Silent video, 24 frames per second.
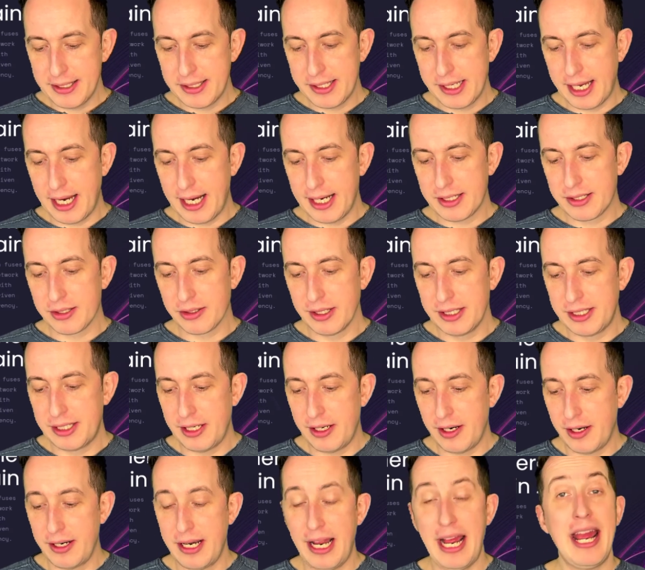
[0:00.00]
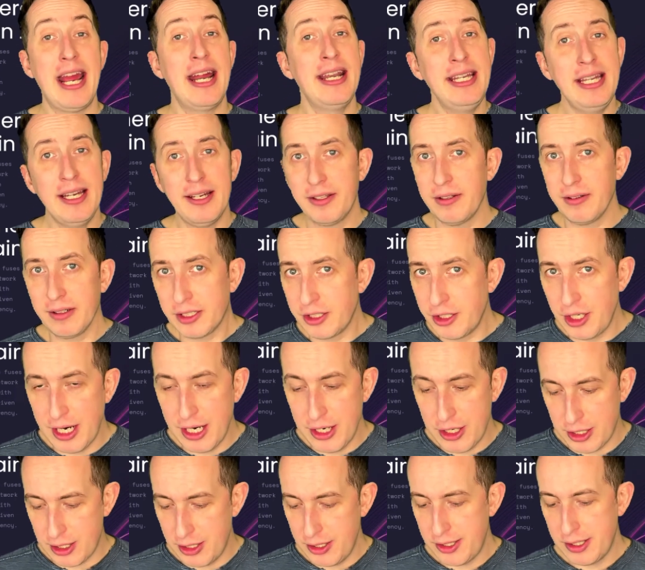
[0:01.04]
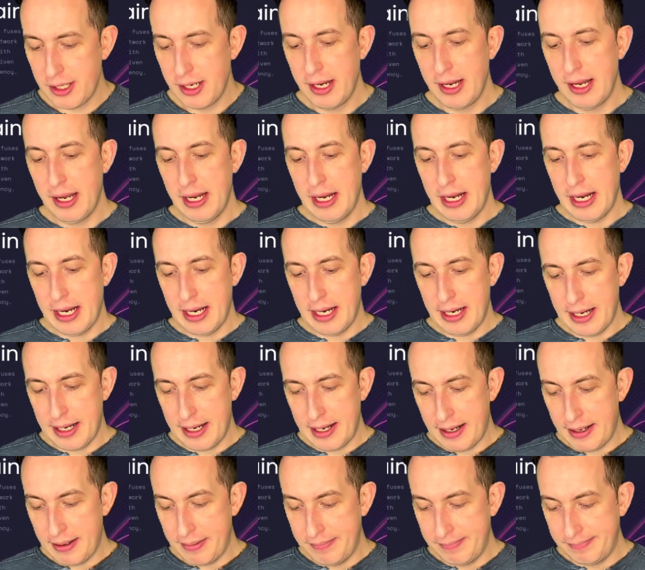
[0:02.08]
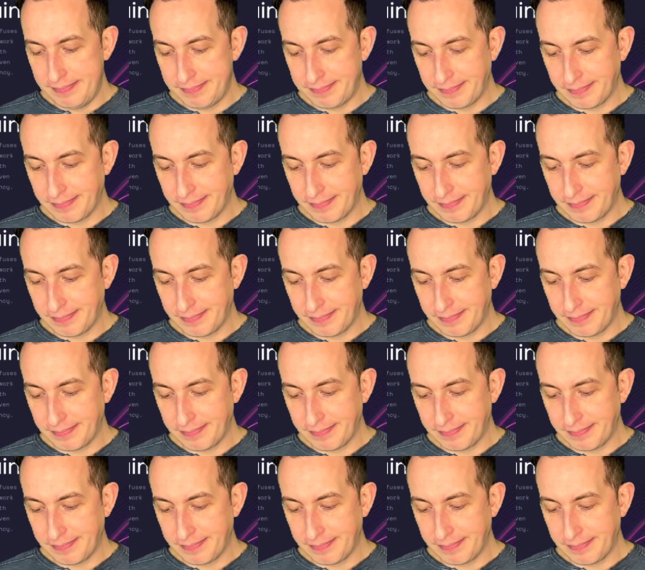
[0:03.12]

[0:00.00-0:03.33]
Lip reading: to get us listed on any other exchanges or